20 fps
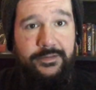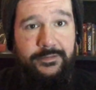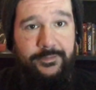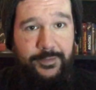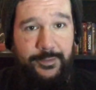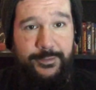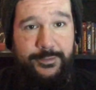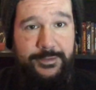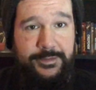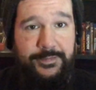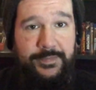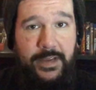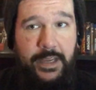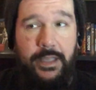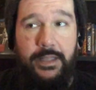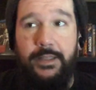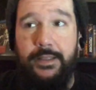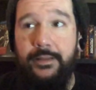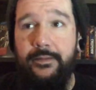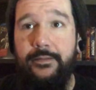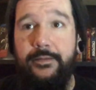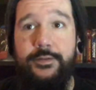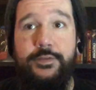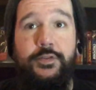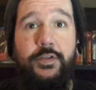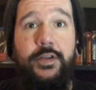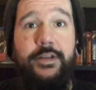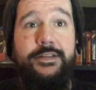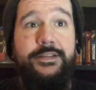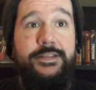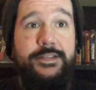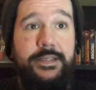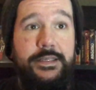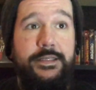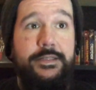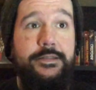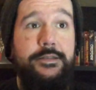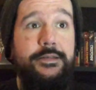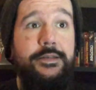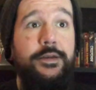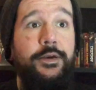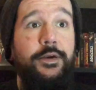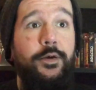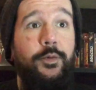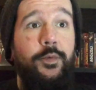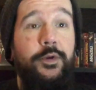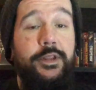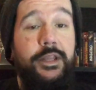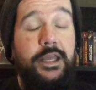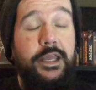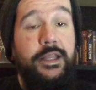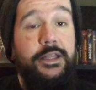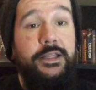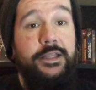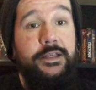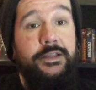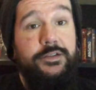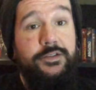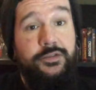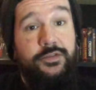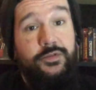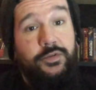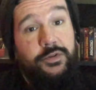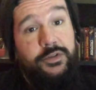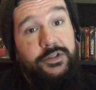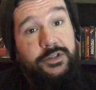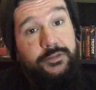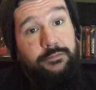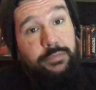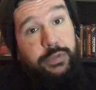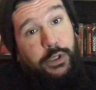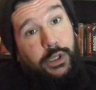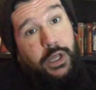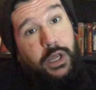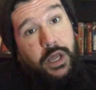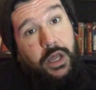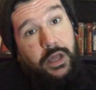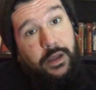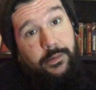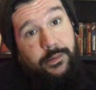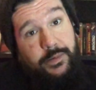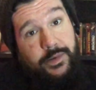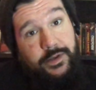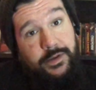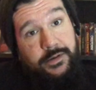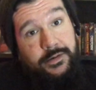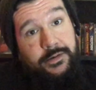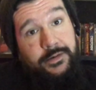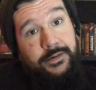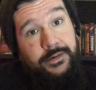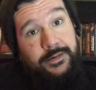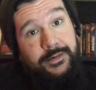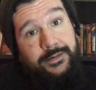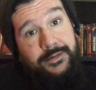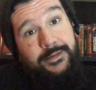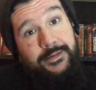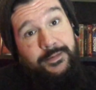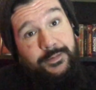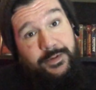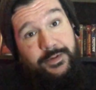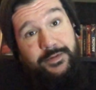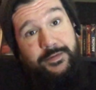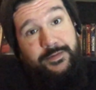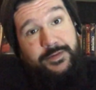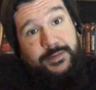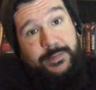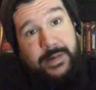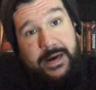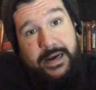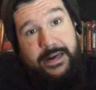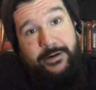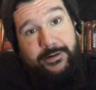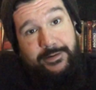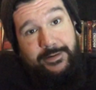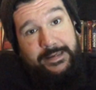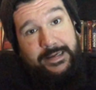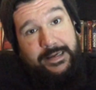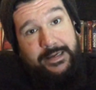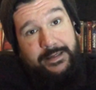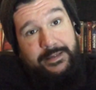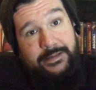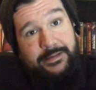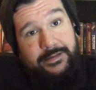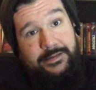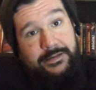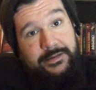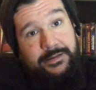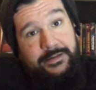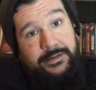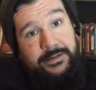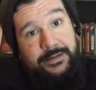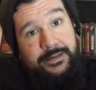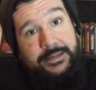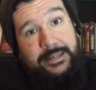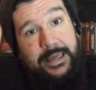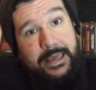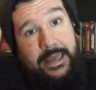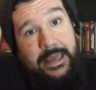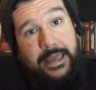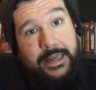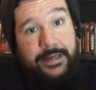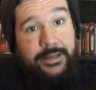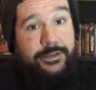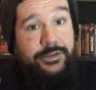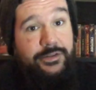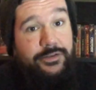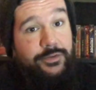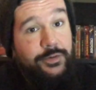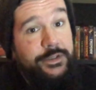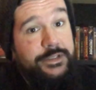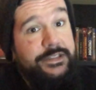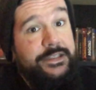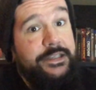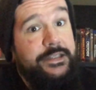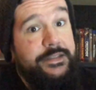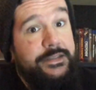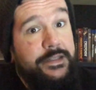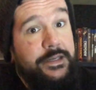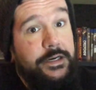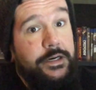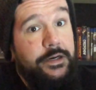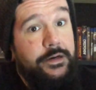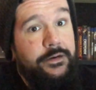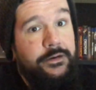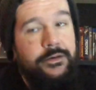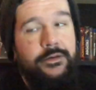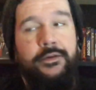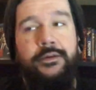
version of Alien. There's a lot of scenes where the alien is just sort of this blob with spider legs and the head, and it just sort of sits there.